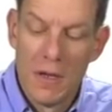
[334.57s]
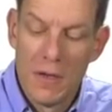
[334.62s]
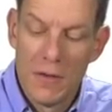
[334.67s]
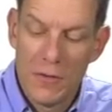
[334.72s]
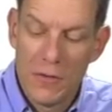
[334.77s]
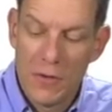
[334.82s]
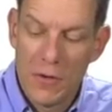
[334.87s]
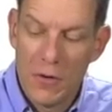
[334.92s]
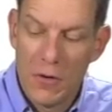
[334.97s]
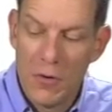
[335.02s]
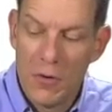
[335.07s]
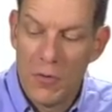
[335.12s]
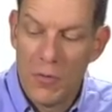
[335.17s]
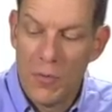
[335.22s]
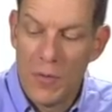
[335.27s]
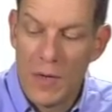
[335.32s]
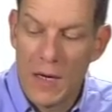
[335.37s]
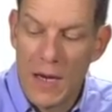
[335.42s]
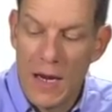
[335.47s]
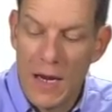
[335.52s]
So
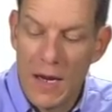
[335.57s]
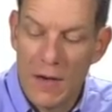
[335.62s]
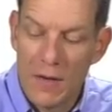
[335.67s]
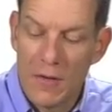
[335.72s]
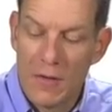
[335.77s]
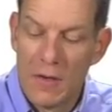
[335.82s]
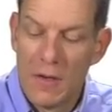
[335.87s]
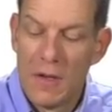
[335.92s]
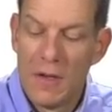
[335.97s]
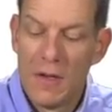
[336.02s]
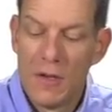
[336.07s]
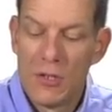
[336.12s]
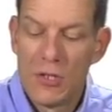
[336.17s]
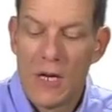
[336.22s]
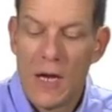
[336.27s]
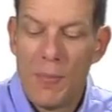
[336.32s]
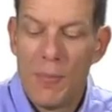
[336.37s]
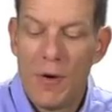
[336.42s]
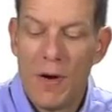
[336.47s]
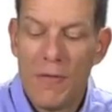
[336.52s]
we can't
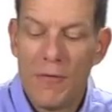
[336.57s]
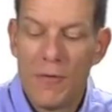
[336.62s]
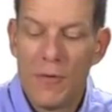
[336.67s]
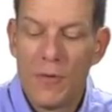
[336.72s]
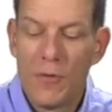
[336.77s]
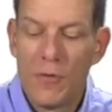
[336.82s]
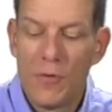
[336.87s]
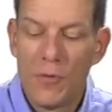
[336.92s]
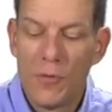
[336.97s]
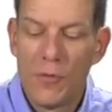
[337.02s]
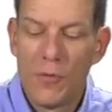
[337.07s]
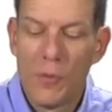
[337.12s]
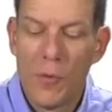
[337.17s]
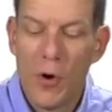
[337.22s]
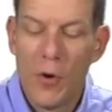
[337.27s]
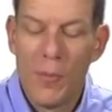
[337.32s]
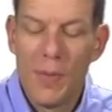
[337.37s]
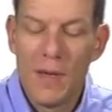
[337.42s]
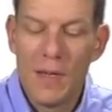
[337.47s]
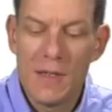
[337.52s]
chop off the
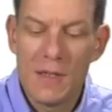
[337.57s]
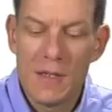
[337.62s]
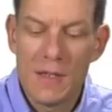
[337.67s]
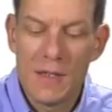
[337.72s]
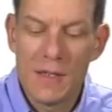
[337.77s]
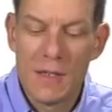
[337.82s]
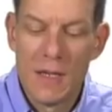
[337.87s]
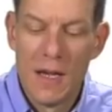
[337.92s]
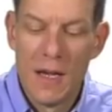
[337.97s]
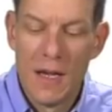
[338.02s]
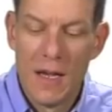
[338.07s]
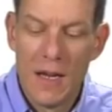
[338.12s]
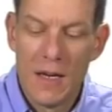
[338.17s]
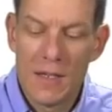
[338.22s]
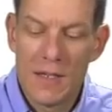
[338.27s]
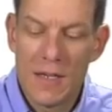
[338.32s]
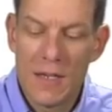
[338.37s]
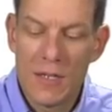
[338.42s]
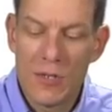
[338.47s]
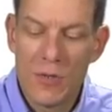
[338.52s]
small pieces, and
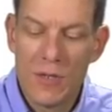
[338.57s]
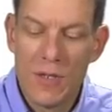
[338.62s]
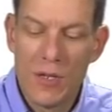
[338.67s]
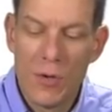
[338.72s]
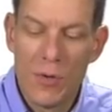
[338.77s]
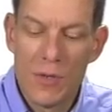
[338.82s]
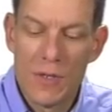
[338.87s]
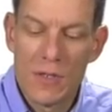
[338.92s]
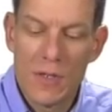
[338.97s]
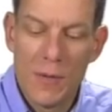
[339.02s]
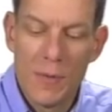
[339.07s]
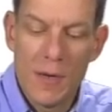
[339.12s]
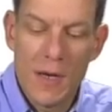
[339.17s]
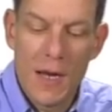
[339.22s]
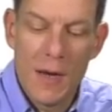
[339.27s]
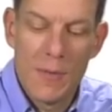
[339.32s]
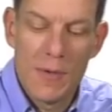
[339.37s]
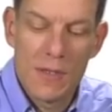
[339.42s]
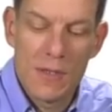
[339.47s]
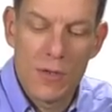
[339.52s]
essentially the only
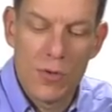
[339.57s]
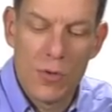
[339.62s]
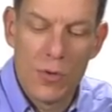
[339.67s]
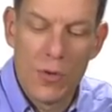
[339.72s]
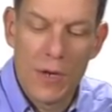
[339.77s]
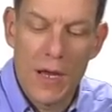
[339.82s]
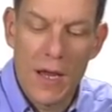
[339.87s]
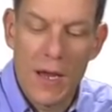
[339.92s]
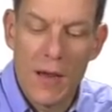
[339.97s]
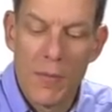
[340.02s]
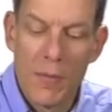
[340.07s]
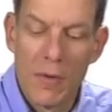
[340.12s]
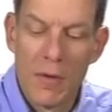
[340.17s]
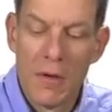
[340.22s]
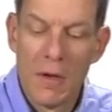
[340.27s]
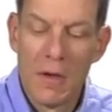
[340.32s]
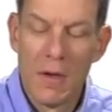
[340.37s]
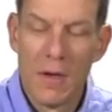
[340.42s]
subgame is the whole game.